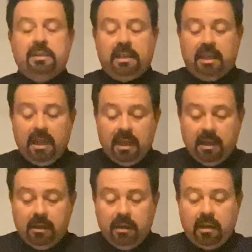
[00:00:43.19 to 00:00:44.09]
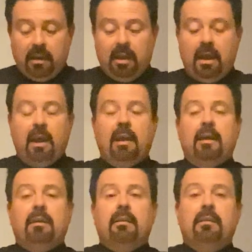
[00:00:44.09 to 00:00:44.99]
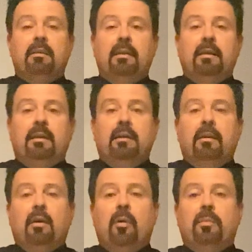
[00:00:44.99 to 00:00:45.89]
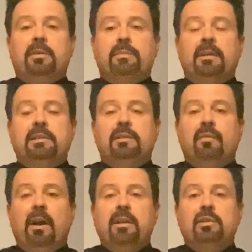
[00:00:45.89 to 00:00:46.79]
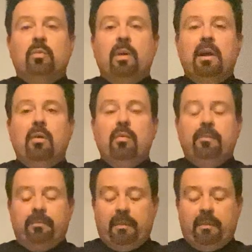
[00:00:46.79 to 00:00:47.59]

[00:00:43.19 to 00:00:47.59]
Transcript: Again, I hope this message finds you well